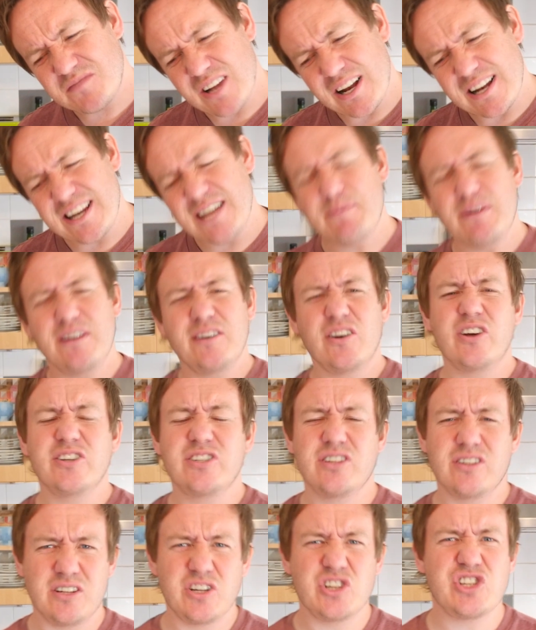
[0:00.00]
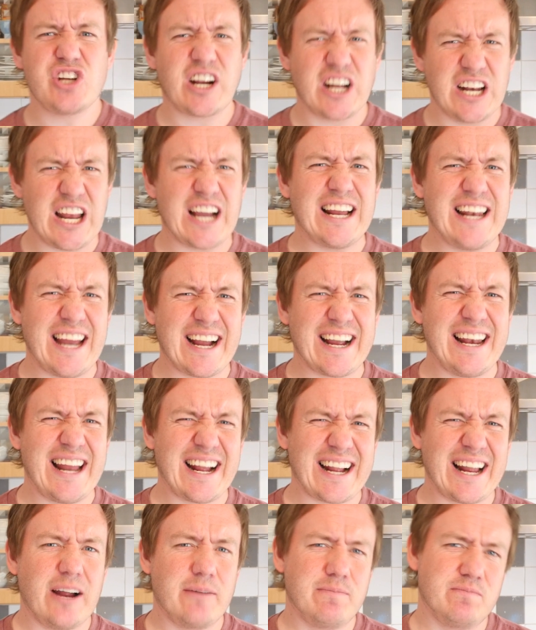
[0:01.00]
a little bit nicer than shakalaka laka
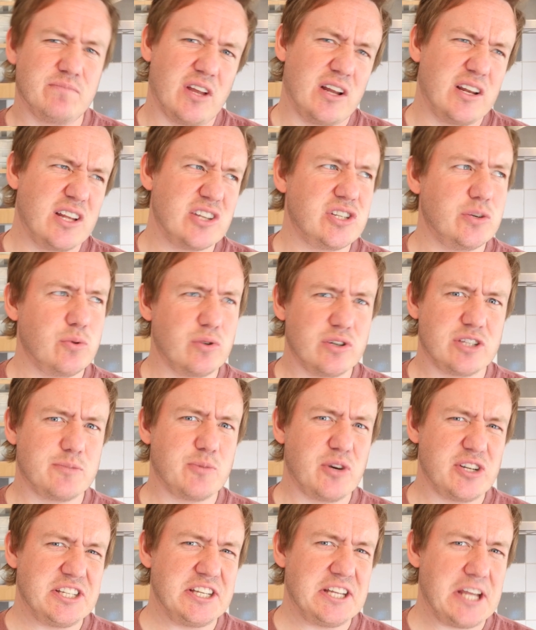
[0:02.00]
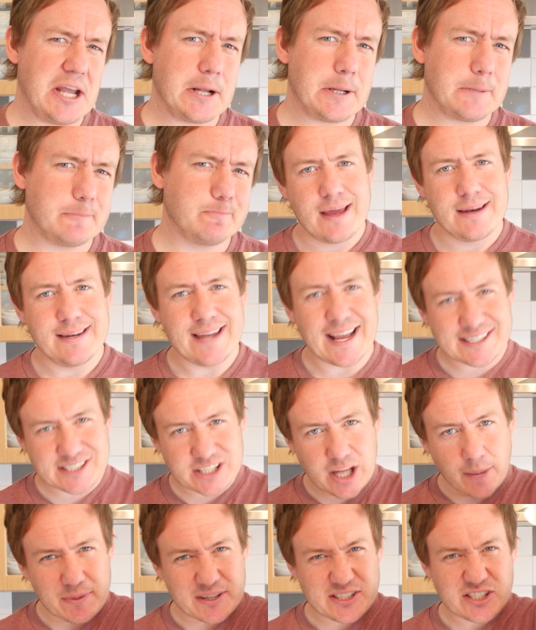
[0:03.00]
laka, unless you want a spicy kick.
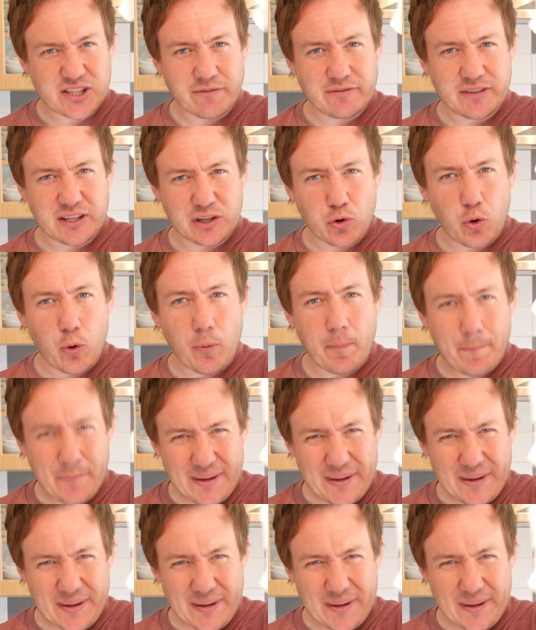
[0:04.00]
Next up is something called